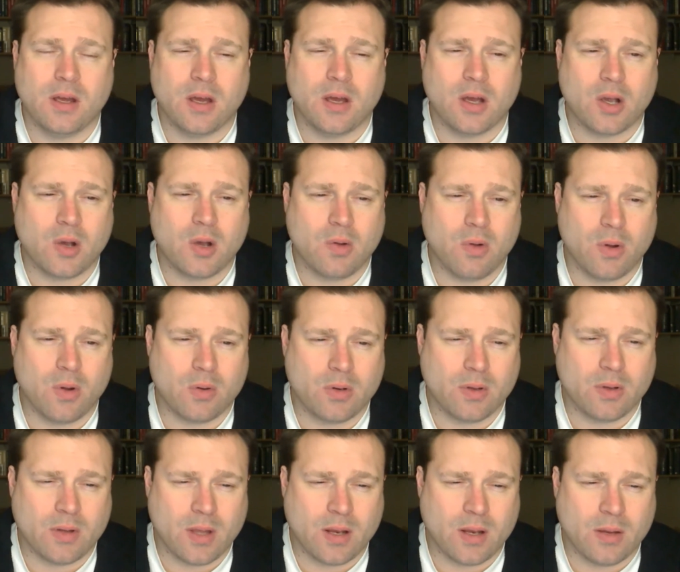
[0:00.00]

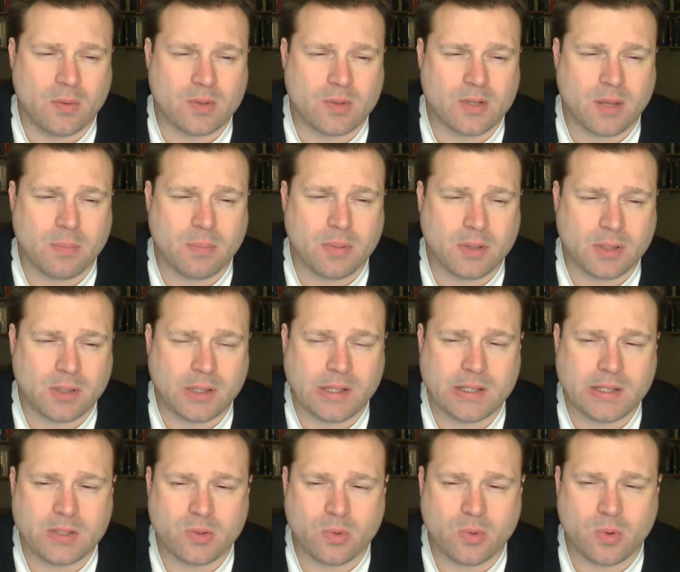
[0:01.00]
quote, that it was a
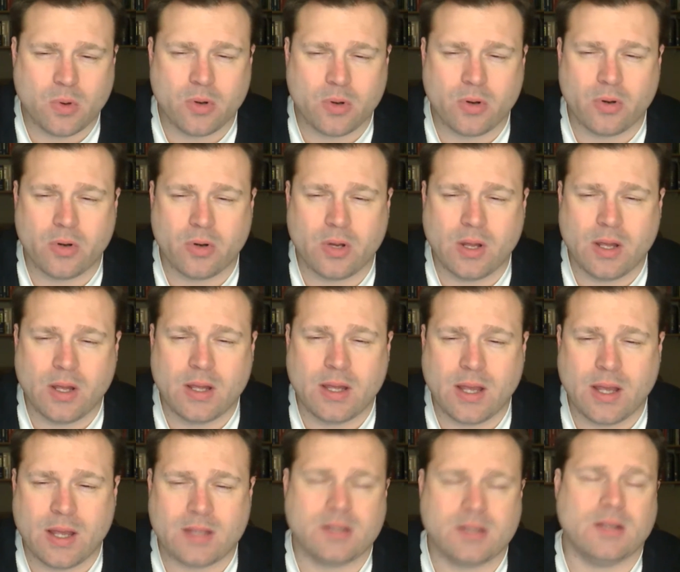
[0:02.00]
police-ordered
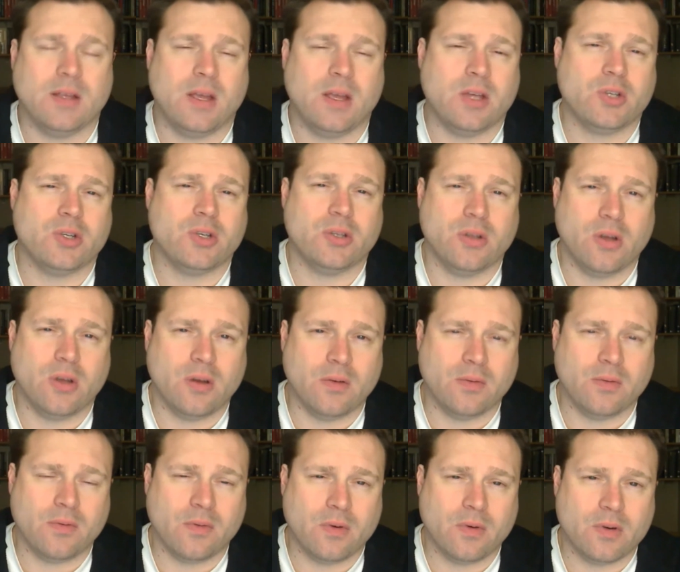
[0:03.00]
cancellation
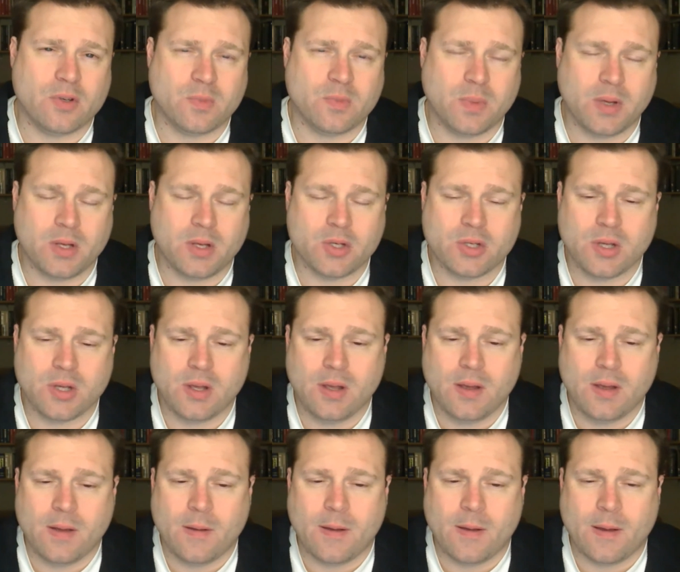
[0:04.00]
of her speech.
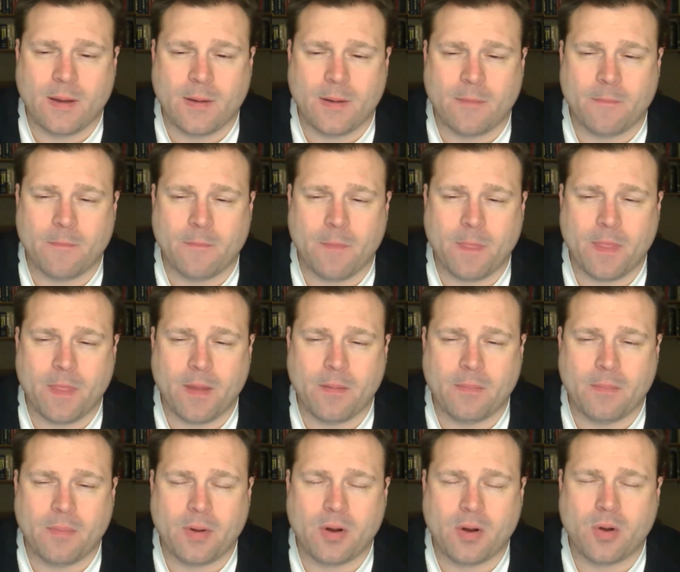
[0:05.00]

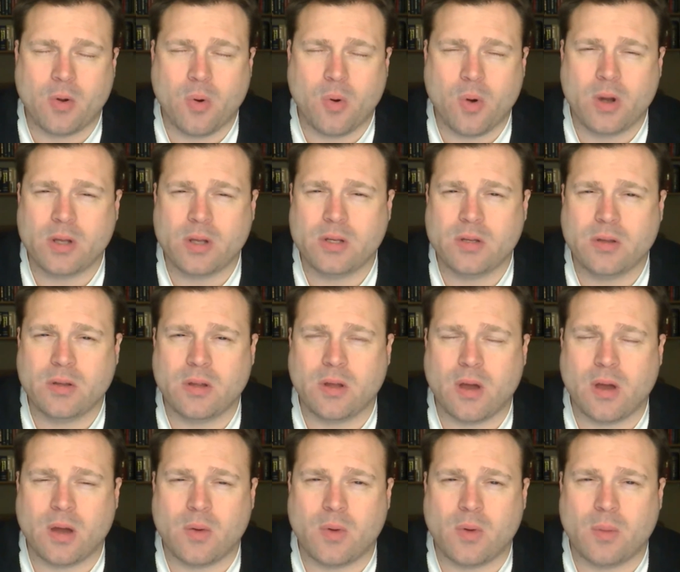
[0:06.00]
But according to the
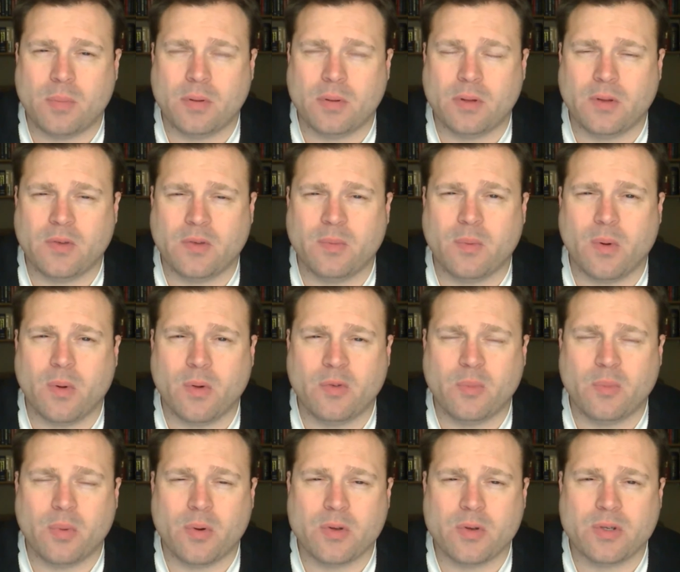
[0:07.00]
Ottawa police
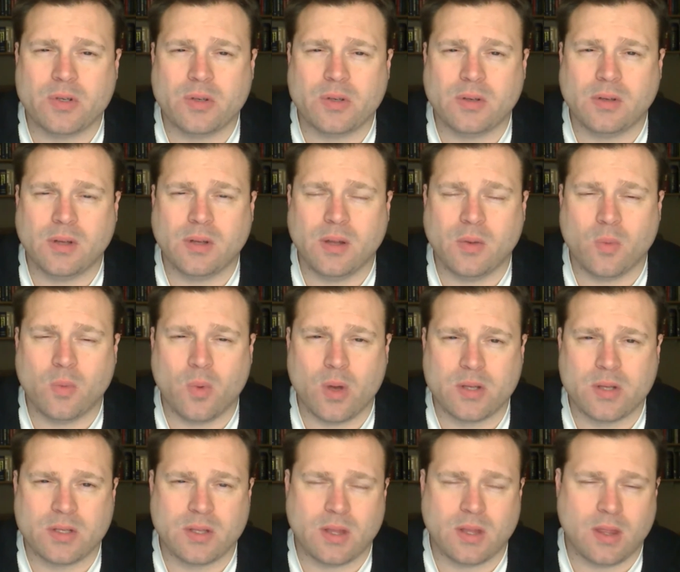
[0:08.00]
spokesperson, it
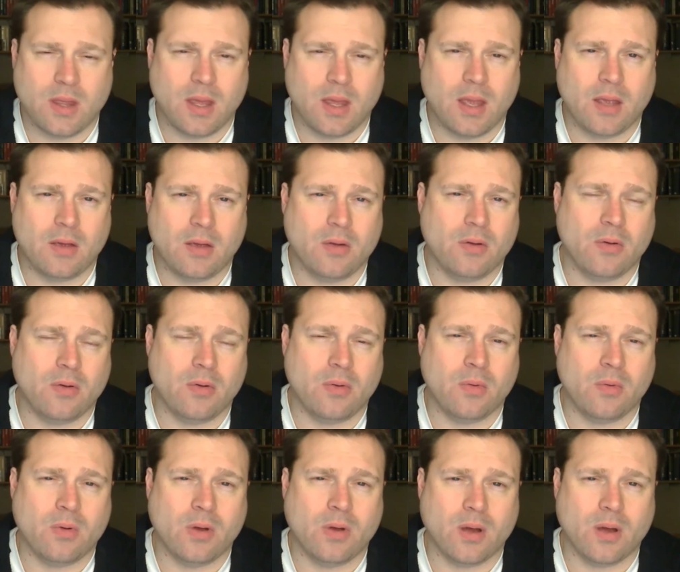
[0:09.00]
wasn't they
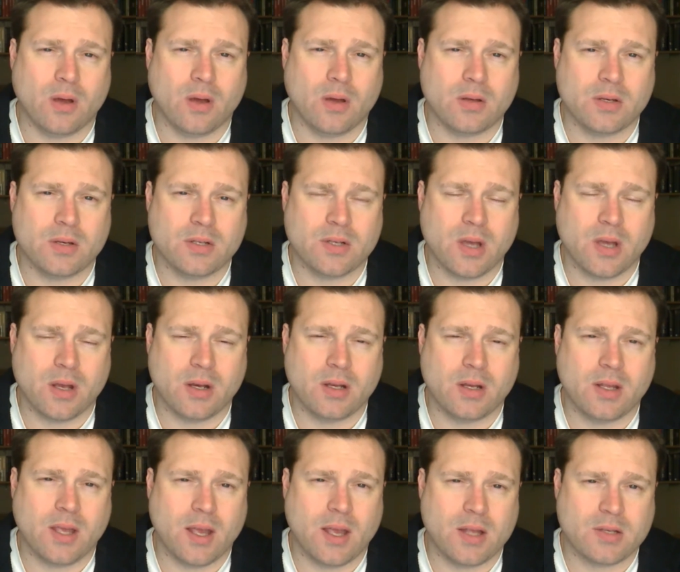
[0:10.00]
who decided
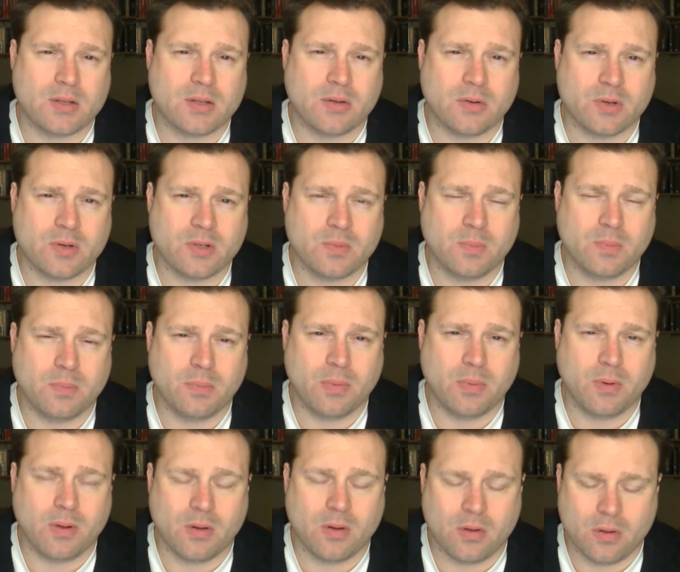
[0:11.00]
to cancel
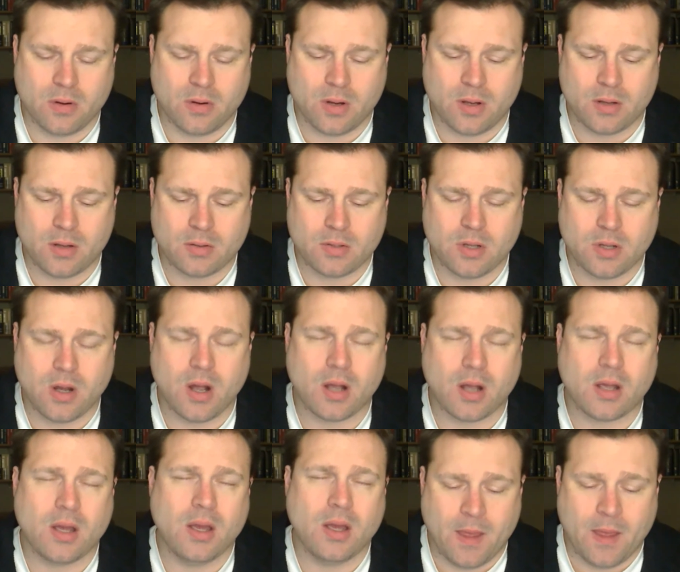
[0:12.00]
her
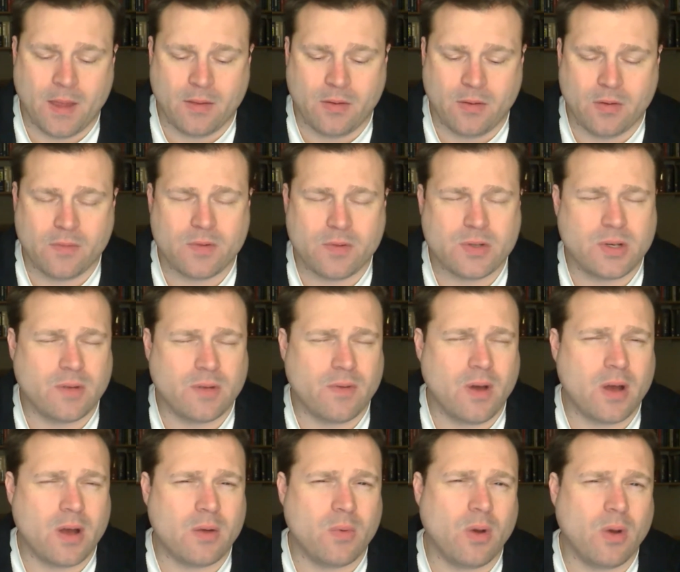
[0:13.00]
talk. And the University of
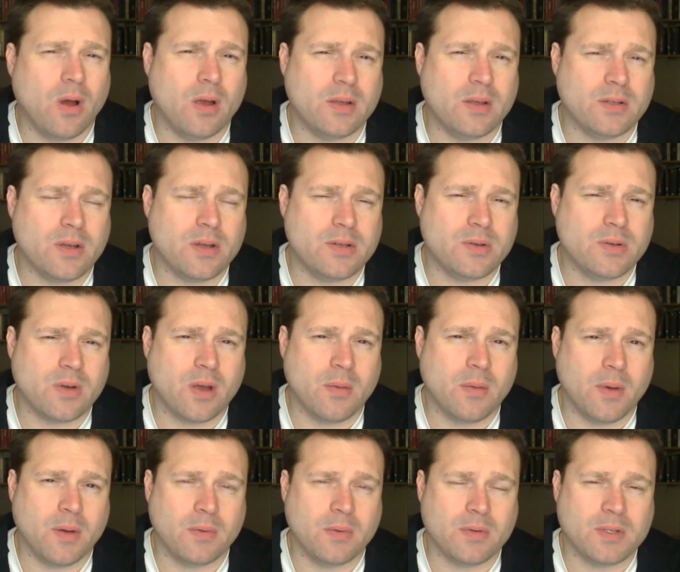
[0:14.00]
Ottawa has also
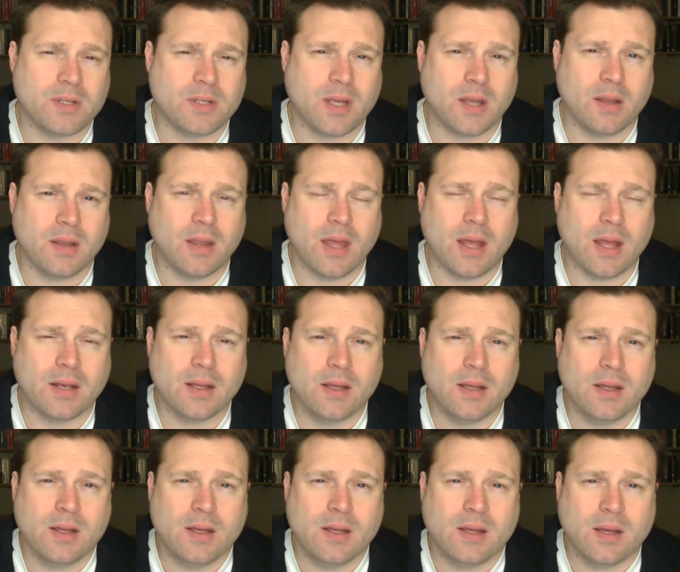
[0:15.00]
come out and said that
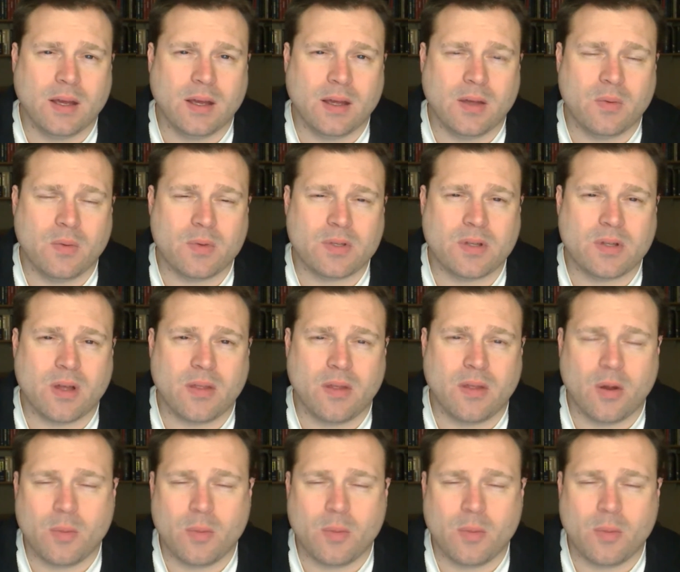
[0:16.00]
it was not their